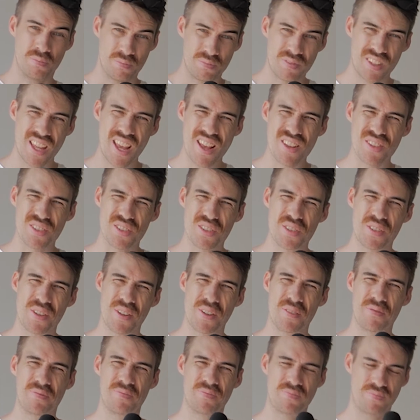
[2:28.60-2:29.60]
yes,
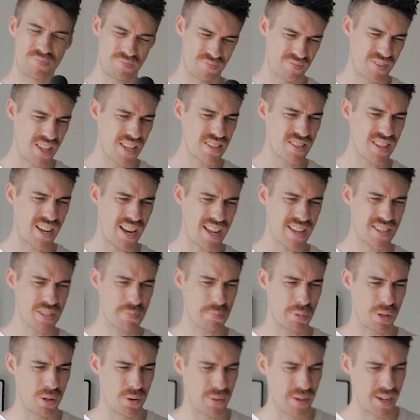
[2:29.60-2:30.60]
it has
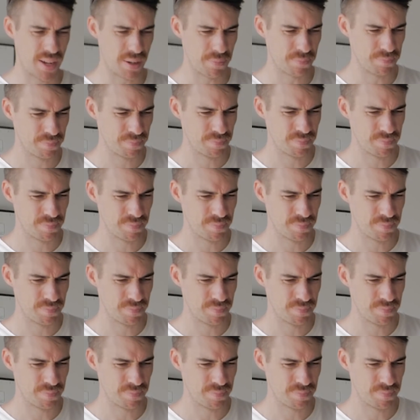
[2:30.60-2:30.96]
blown up.